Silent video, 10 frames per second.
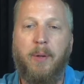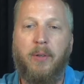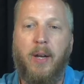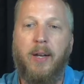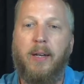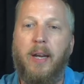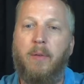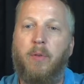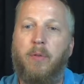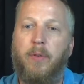Messiah
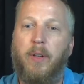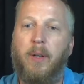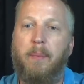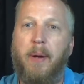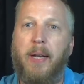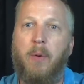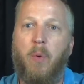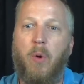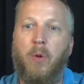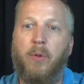came fulfilling many
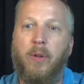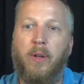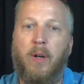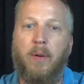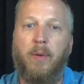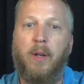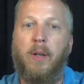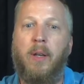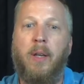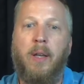roles in the
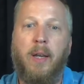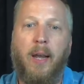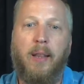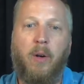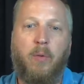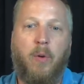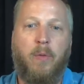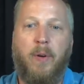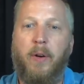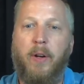covenant, and therefore
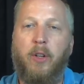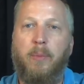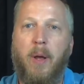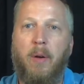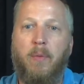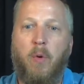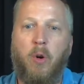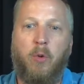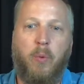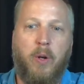various
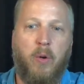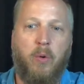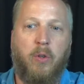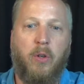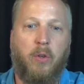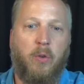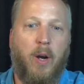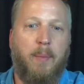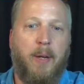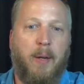metaphors were used to
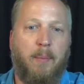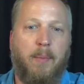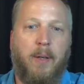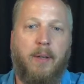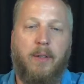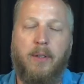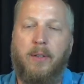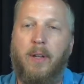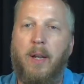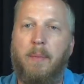describe him. And
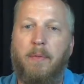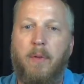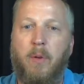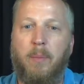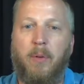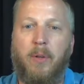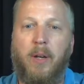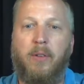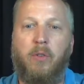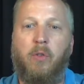just to name a few, the
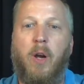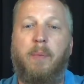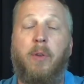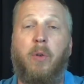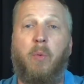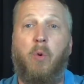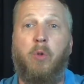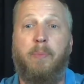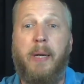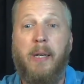Messiah is described as the
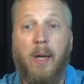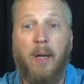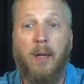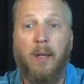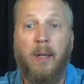Rosh Pina,